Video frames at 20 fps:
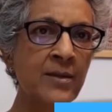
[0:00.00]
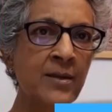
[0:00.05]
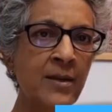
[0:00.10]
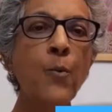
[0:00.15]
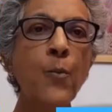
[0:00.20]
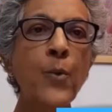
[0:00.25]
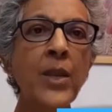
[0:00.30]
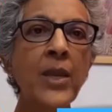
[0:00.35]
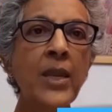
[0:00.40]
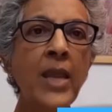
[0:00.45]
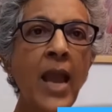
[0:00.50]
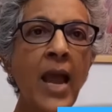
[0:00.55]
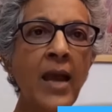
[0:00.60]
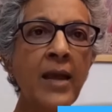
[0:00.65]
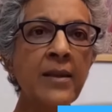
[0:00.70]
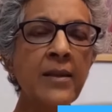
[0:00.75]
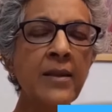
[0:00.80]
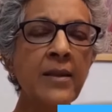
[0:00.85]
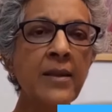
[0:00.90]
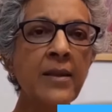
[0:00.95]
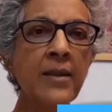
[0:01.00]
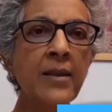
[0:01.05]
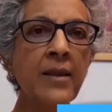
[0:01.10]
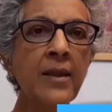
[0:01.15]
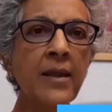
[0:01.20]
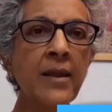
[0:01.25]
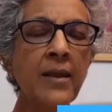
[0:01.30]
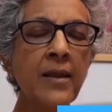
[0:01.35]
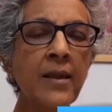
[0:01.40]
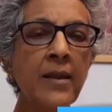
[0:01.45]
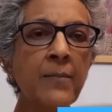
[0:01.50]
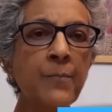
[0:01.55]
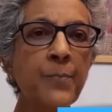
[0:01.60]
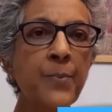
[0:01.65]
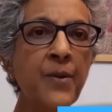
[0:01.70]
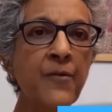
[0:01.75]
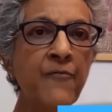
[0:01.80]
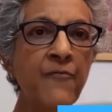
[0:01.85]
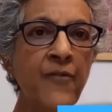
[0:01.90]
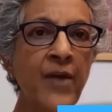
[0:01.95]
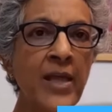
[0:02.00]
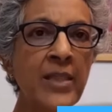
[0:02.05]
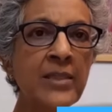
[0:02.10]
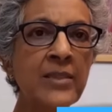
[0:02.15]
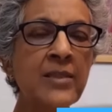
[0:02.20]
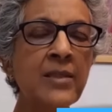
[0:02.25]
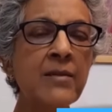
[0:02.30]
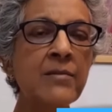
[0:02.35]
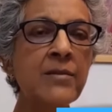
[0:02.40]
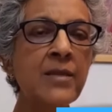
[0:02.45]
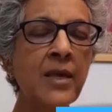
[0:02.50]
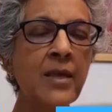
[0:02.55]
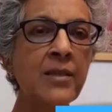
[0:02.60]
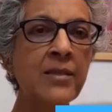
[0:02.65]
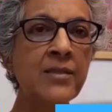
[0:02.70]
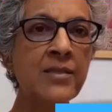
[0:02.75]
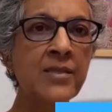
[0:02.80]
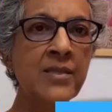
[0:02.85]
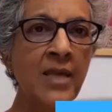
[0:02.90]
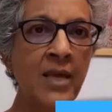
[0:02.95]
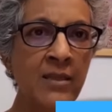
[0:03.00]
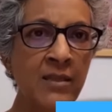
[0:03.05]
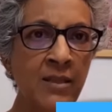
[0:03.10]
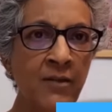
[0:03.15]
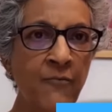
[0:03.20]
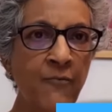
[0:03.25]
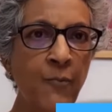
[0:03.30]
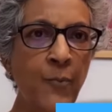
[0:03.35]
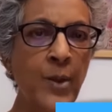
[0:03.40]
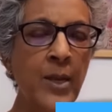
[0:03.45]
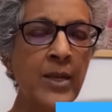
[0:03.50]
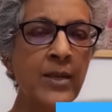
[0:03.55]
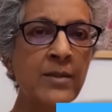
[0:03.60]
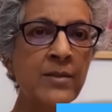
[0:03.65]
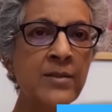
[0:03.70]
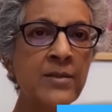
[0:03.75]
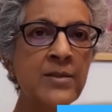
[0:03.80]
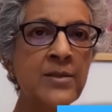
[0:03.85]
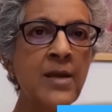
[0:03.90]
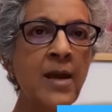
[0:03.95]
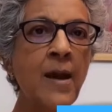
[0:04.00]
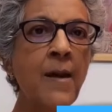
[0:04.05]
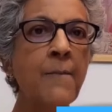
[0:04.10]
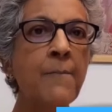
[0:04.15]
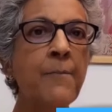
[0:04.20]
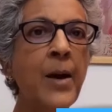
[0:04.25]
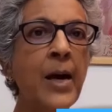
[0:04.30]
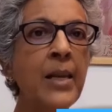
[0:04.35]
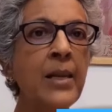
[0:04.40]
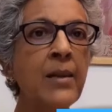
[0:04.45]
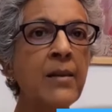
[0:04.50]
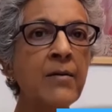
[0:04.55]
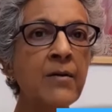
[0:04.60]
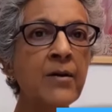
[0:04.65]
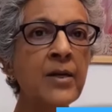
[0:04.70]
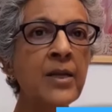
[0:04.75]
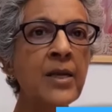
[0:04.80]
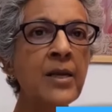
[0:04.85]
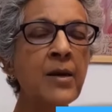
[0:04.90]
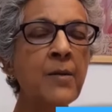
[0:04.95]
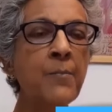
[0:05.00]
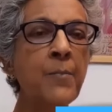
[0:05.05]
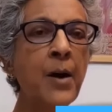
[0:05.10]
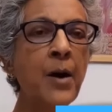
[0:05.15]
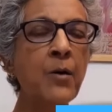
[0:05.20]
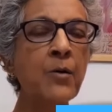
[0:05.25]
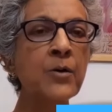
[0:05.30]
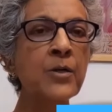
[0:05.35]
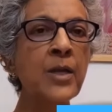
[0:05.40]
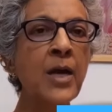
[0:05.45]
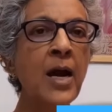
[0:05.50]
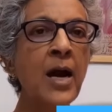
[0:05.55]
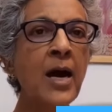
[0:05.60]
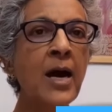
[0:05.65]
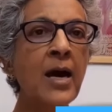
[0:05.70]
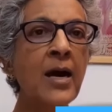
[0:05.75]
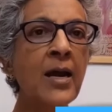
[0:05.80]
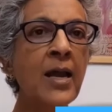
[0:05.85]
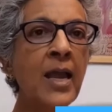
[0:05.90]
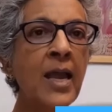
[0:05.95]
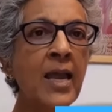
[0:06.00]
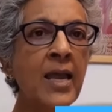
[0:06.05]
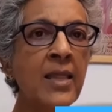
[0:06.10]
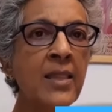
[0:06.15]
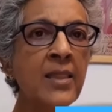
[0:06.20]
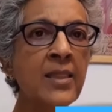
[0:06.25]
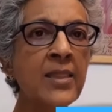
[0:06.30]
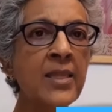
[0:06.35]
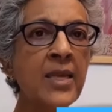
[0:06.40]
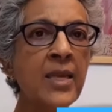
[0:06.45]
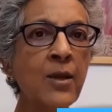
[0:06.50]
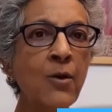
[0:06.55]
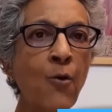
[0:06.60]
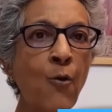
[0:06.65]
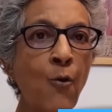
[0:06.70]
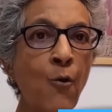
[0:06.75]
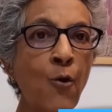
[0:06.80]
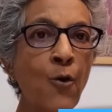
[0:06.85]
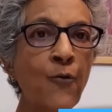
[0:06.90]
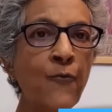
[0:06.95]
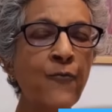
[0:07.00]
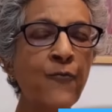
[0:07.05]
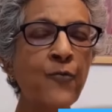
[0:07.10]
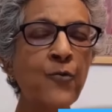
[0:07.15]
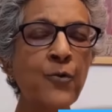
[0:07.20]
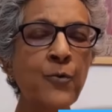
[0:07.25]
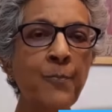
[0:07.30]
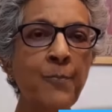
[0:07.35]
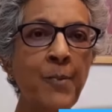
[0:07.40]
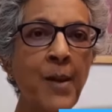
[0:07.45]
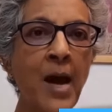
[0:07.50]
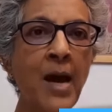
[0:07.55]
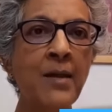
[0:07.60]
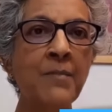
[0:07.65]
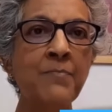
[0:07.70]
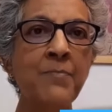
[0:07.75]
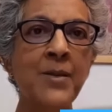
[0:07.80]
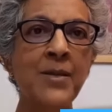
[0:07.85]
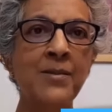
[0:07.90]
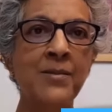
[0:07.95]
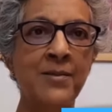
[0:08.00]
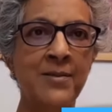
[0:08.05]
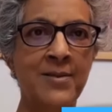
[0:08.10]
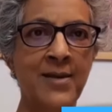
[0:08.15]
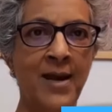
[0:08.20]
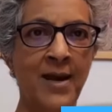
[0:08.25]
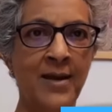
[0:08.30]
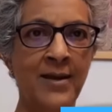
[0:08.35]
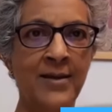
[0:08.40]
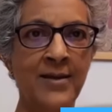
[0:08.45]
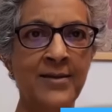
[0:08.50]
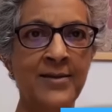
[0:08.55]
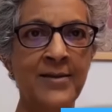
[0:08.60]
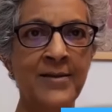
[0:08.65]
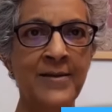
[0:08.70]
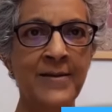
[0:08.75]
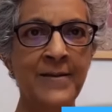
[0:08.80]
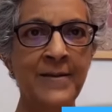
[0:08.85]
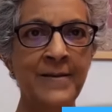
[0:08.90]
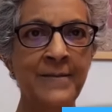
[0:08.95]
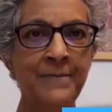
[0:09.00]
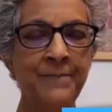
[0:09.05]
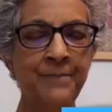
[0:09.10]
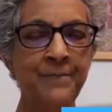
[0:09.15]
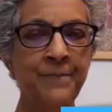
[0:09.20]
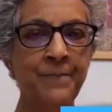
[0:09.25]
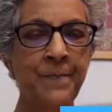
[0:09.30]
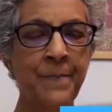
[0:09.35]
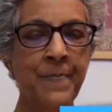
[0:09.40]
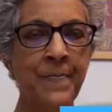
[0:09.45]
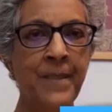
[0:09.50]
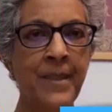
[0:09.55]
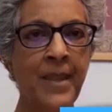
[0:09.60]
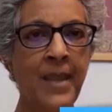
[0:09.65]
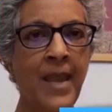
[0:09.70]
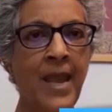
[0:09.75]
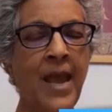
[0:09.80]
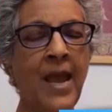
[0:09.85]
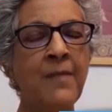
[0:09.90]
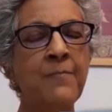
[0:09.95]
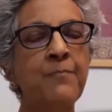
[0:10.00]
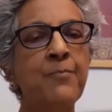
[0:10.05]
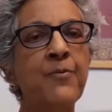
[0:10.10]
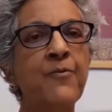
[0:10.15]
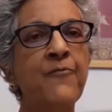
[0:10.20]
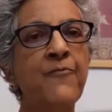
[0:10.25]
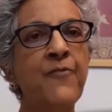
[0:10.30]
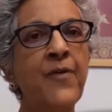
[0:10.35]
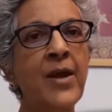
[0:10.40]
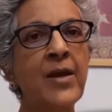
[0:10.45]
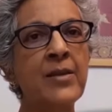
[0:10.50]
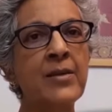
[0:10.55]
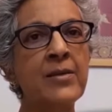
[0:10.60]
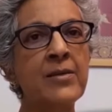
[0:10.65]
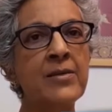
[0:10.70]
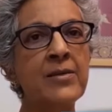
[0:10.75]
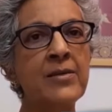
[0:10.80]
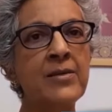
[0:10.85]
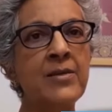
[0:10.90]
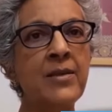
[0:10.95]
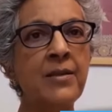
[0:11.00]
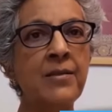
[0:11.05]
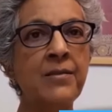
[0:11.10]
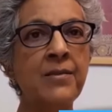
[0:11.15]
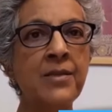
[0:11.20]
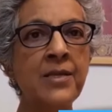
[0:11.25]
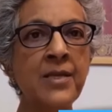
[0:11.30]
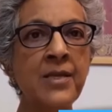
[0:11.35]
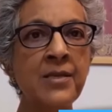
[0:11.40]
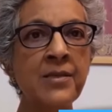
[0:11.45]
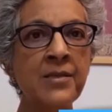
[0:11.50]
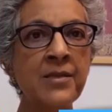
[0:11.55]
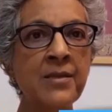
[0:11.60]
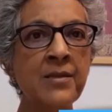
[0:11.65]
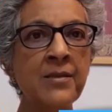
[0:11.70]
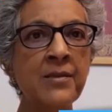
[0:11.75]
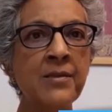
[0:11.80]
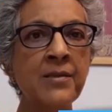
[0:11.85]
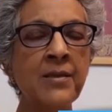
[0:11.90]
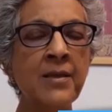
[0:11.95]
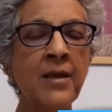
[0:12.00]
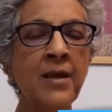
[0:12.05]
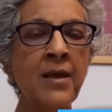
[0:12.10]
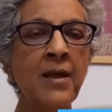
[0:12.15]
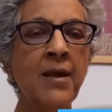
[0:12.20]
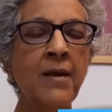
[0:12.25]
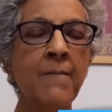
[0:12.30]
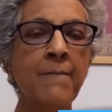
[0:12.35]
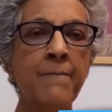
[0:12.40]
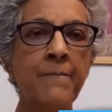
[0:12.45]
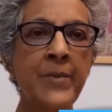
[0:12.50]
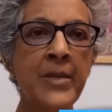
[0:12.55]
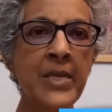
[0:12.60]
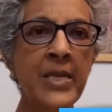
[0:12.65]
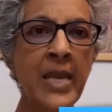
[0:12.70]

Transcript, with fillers: We can prevent this excessive waste by learning about a healthy whole food plant-based diet and prevent diseases, be